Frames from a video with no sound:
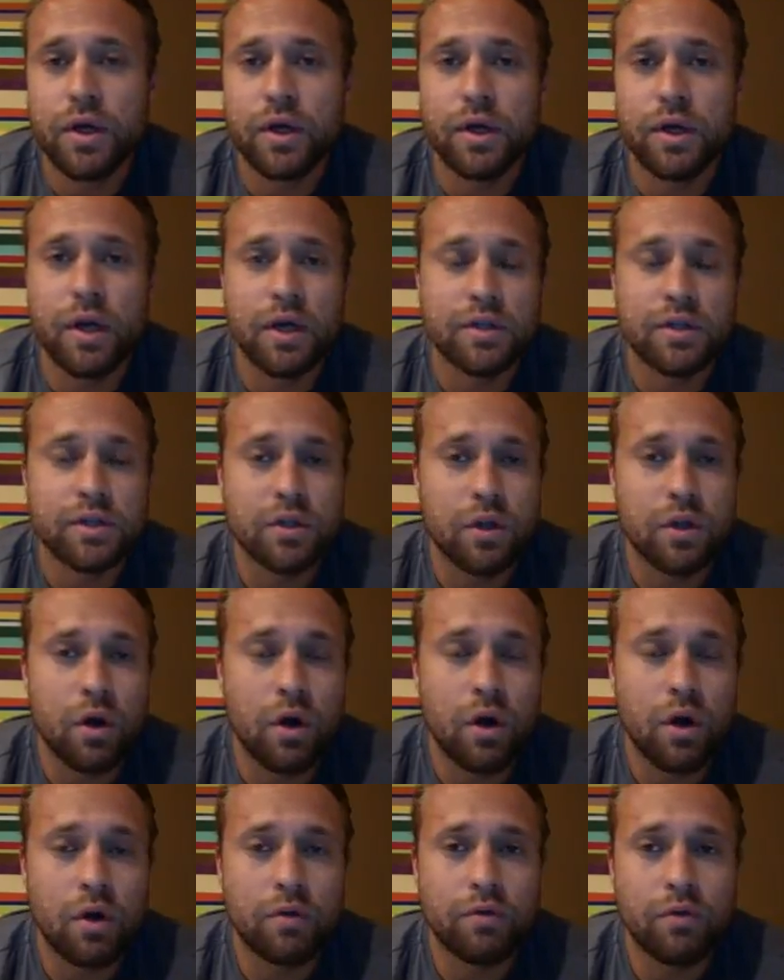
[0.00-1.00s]
a nice
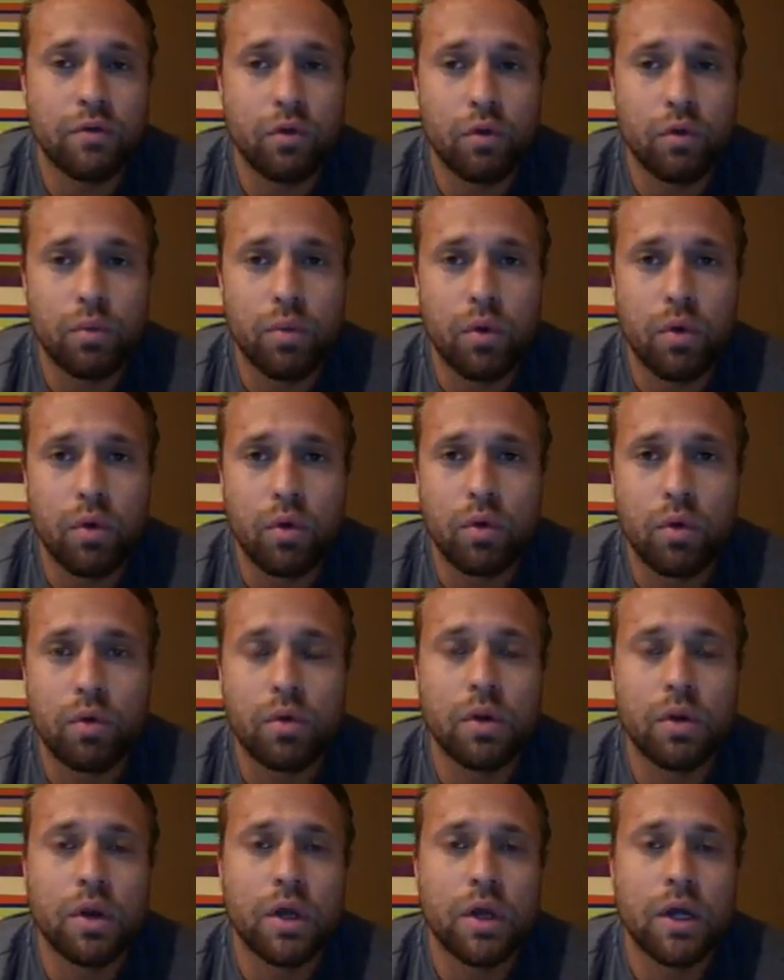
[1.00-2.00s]
long full
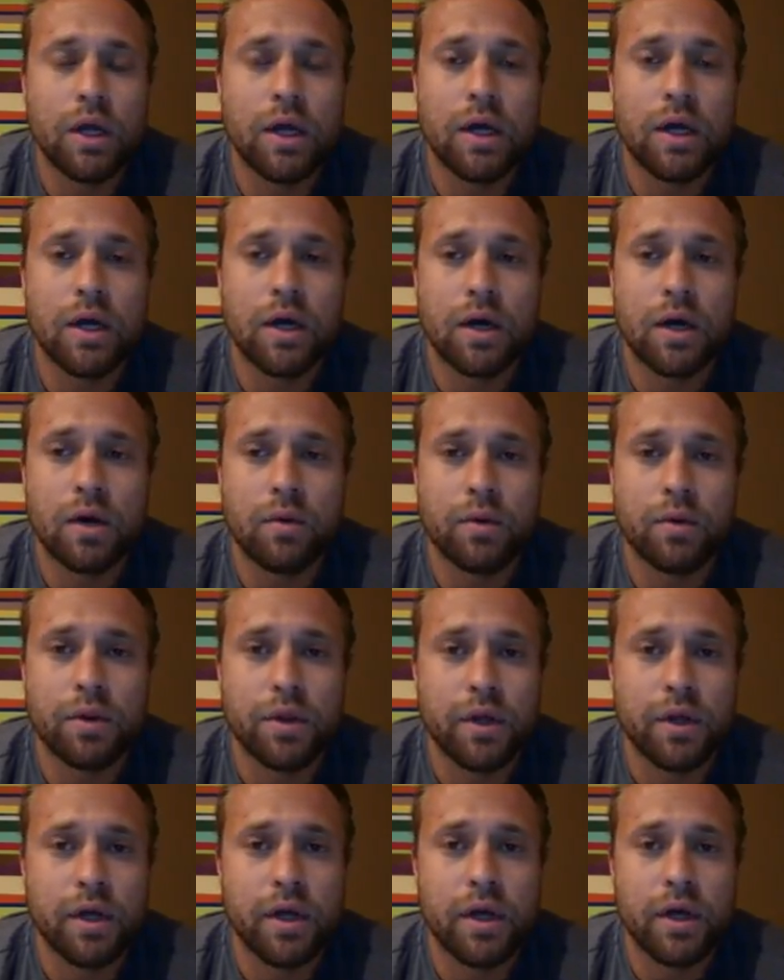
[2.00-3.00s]
pull with
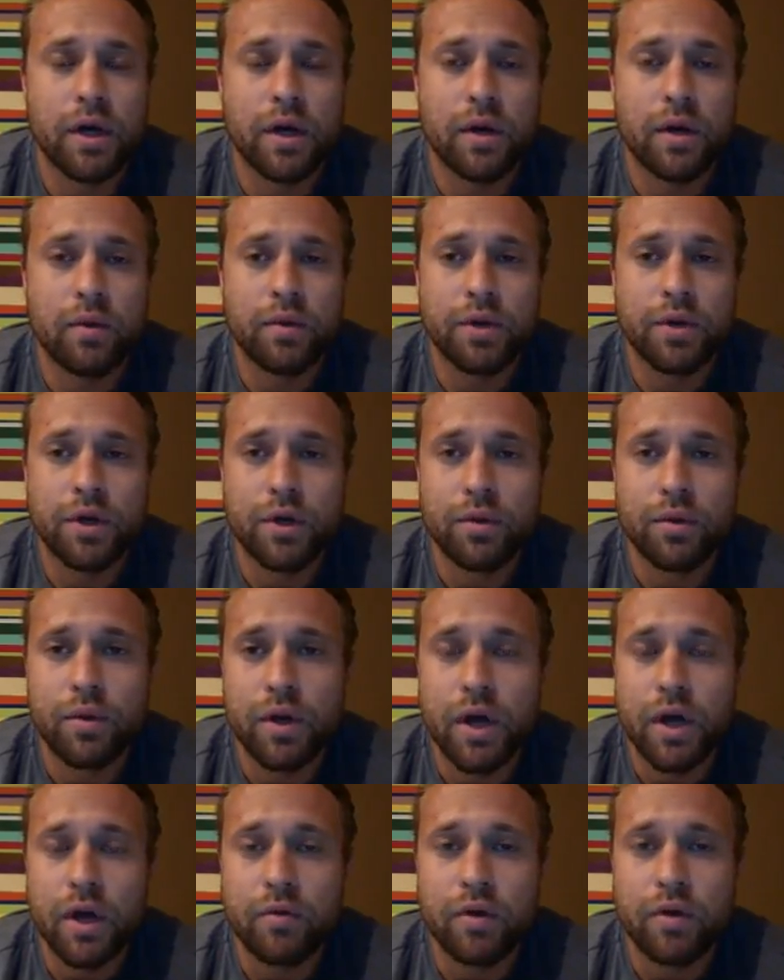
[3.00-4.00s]
a good
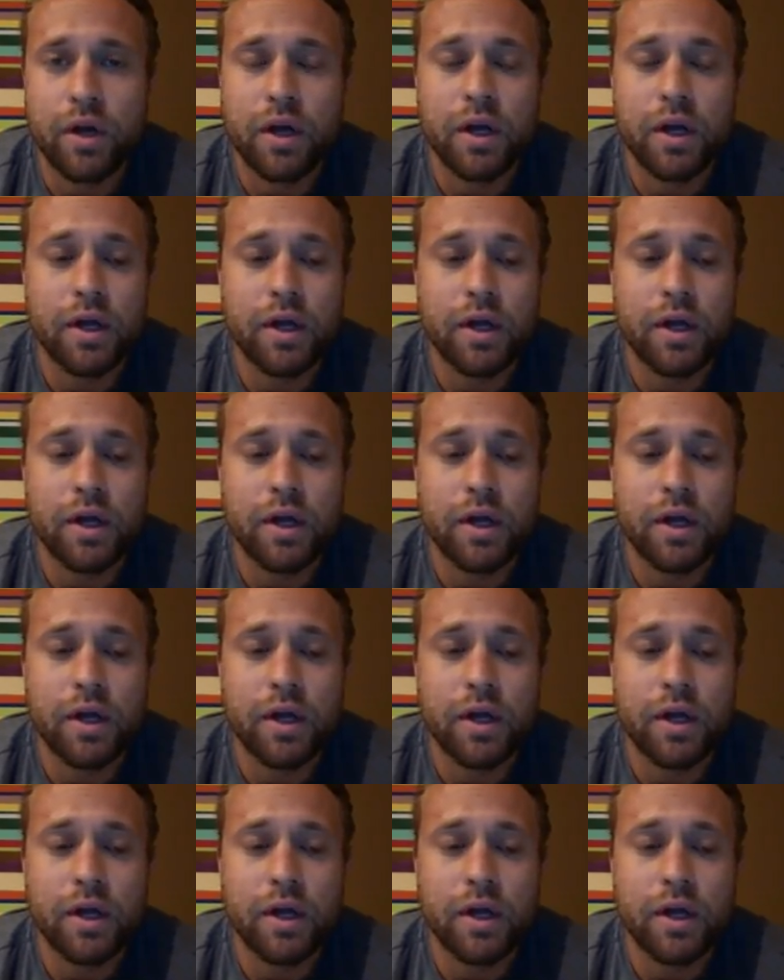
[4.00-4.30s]
recovery.